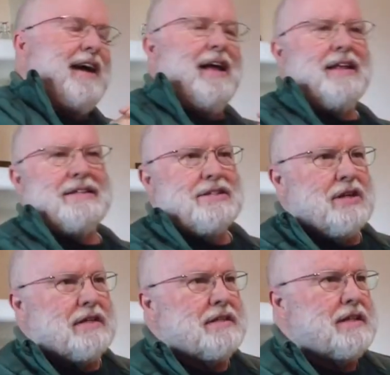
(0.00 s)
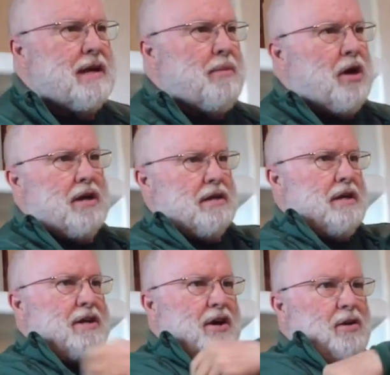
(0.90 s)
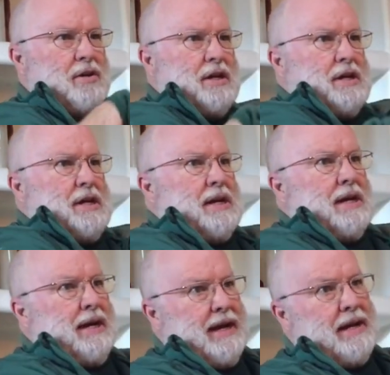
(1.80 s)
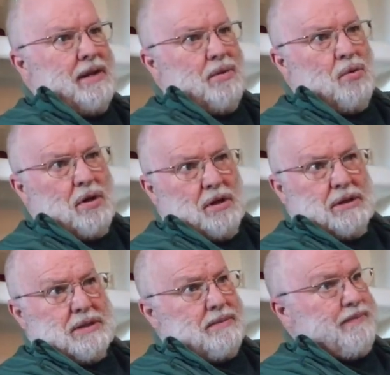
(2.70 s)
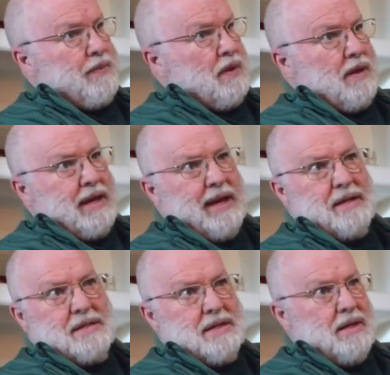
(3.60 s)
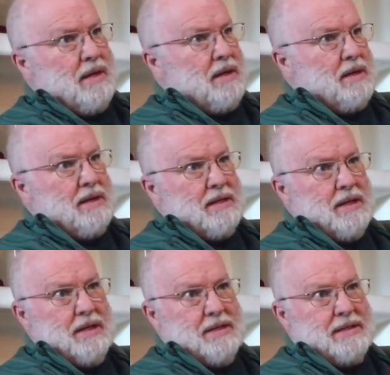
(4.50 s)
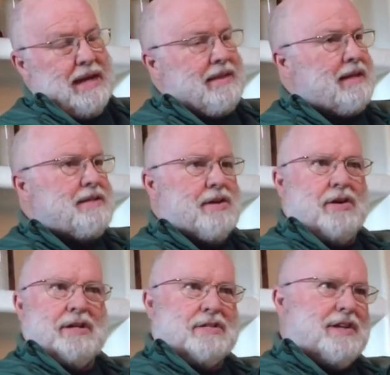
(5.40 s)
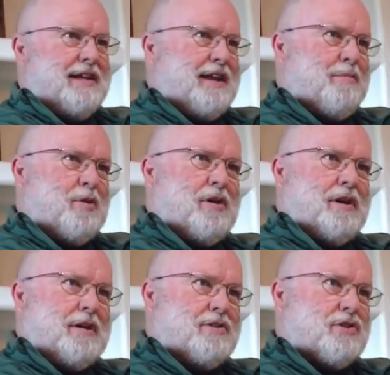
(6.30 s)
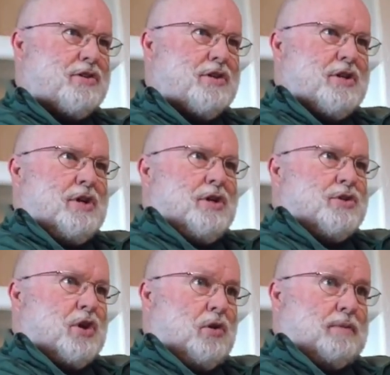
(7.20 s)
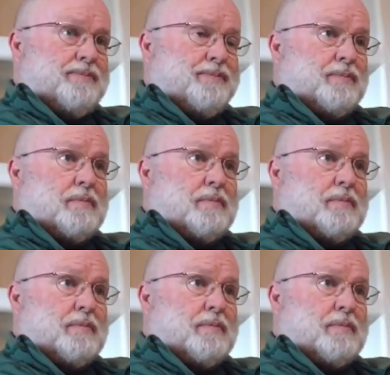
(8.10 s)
well, it's just come on, you know, mm-hmm. and the world uh, can't uh, take that seriously anymore. Mm-hmm. It's just so.